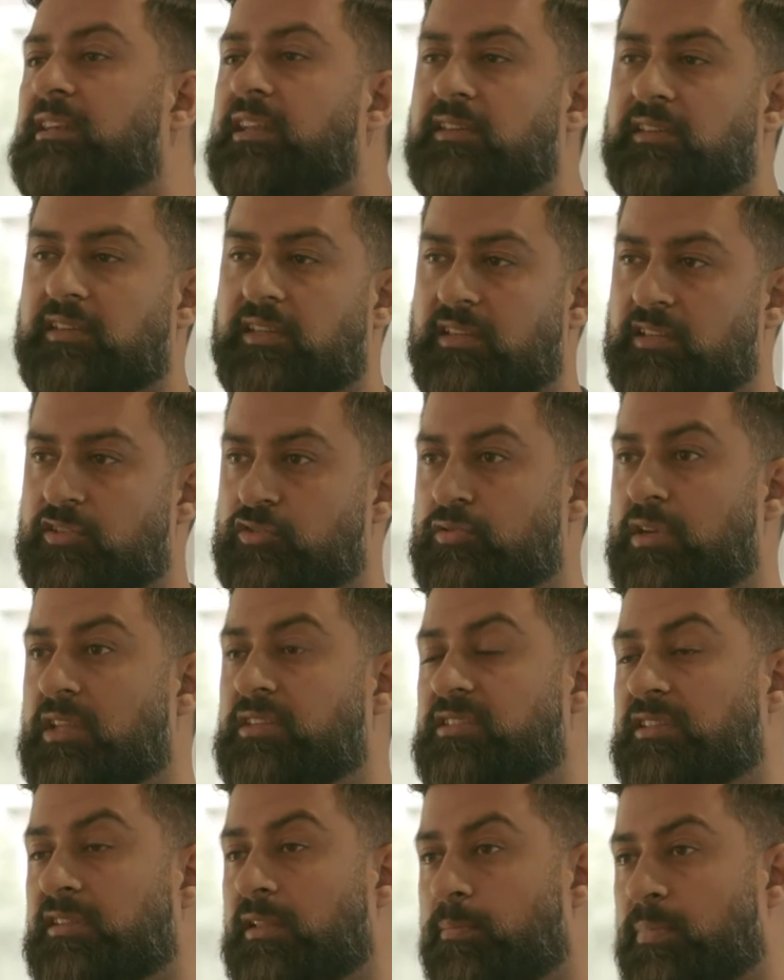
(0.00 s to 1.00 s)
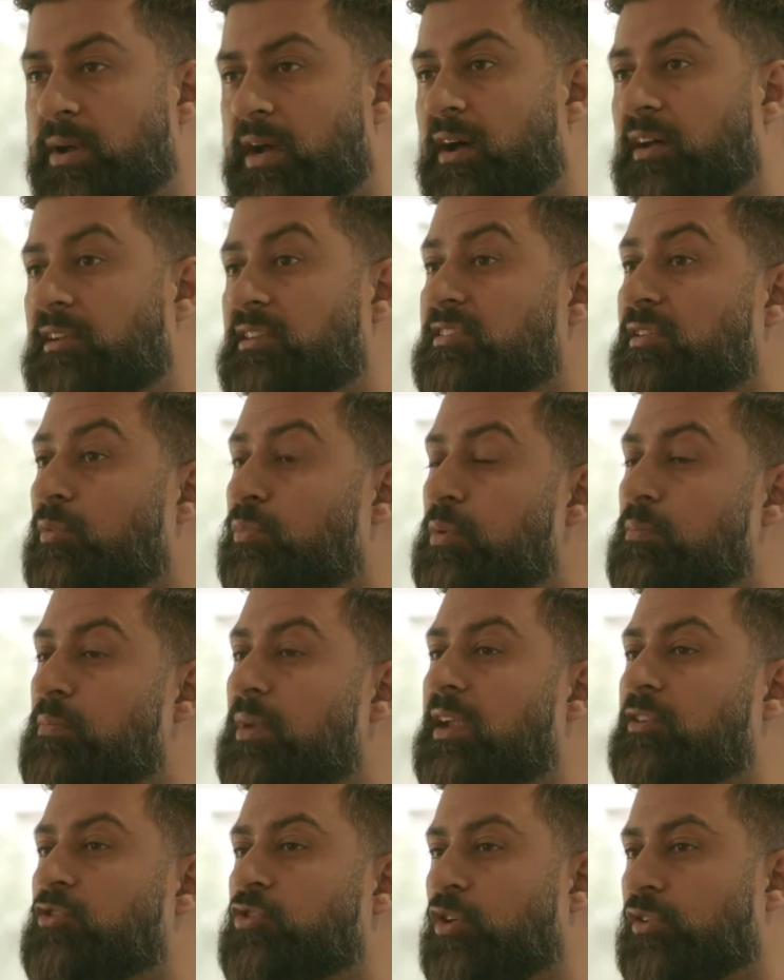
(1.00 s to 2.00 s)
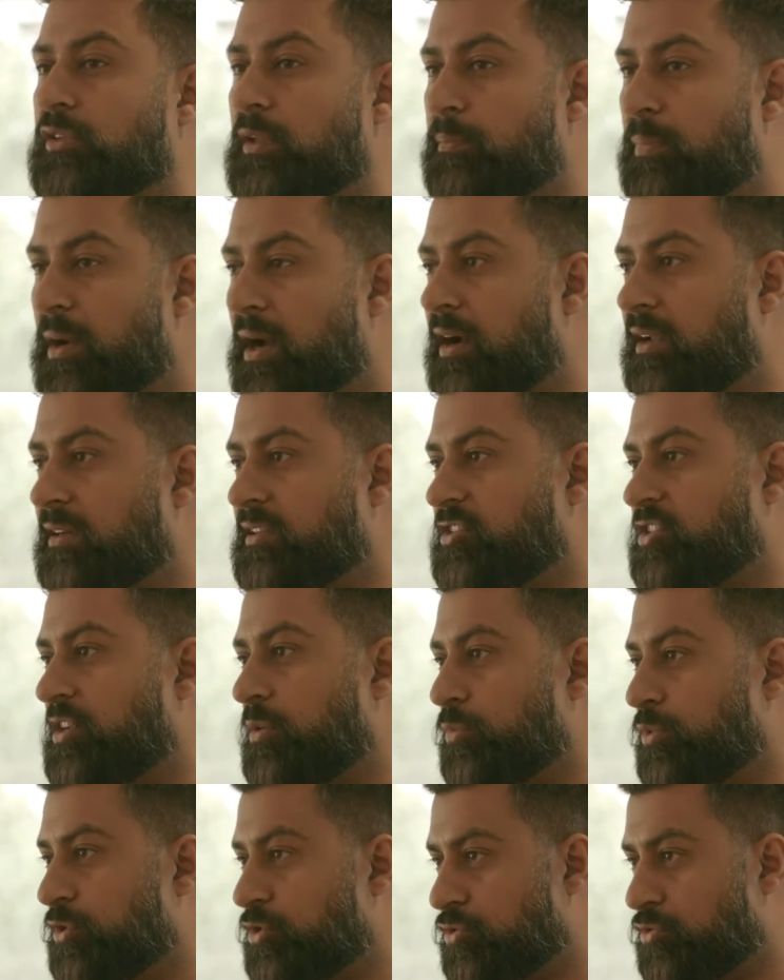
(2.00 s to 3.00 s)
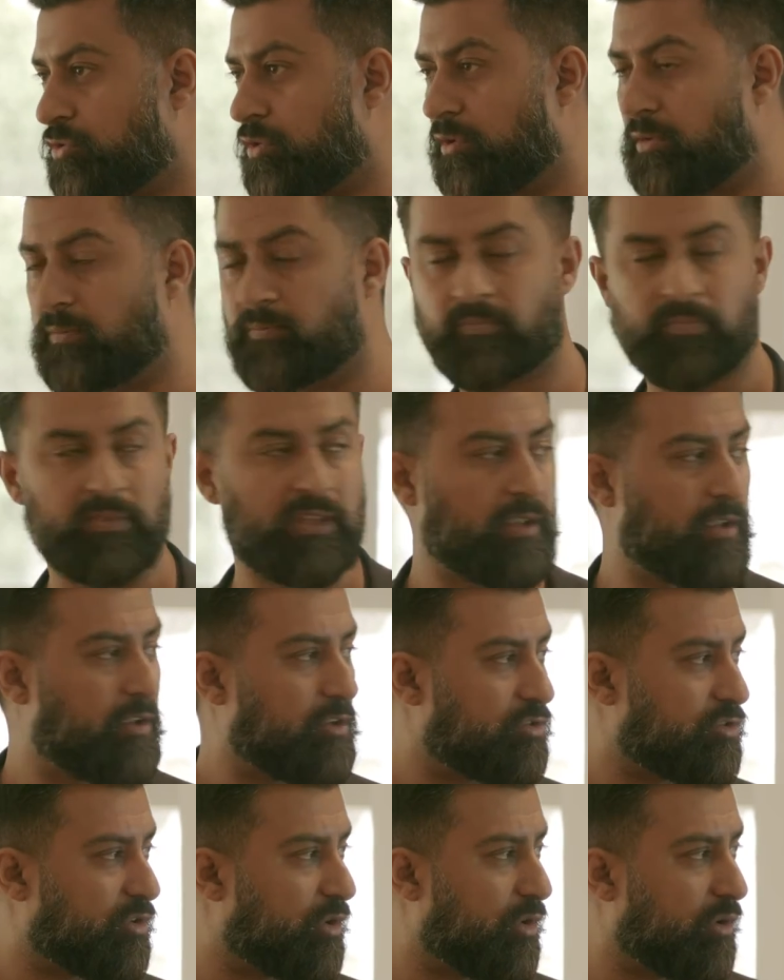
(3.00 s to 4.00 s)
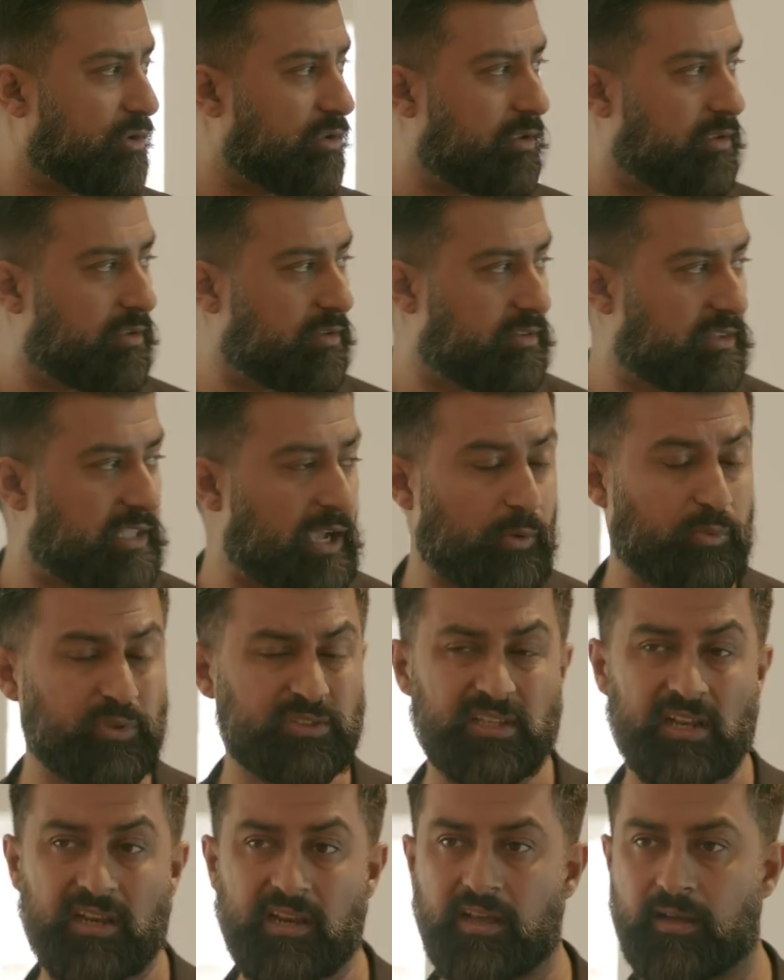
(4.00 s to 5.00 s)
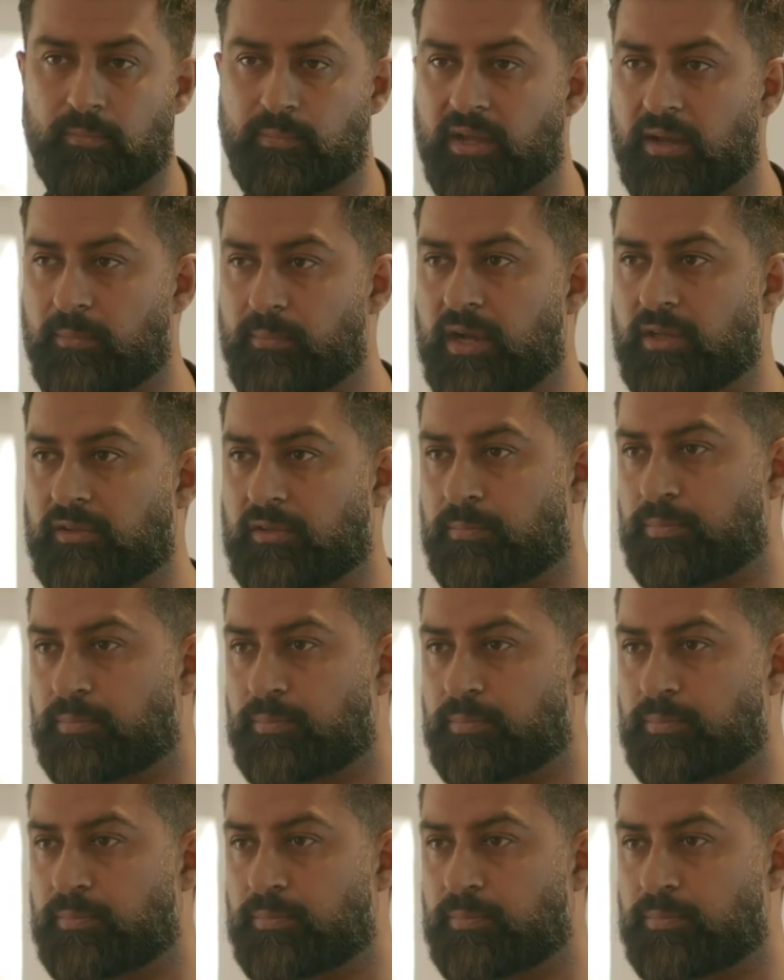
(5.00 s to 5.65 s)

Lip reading: into the strengths of the partners and we made sure the partnership was strong. So that was a little bit about the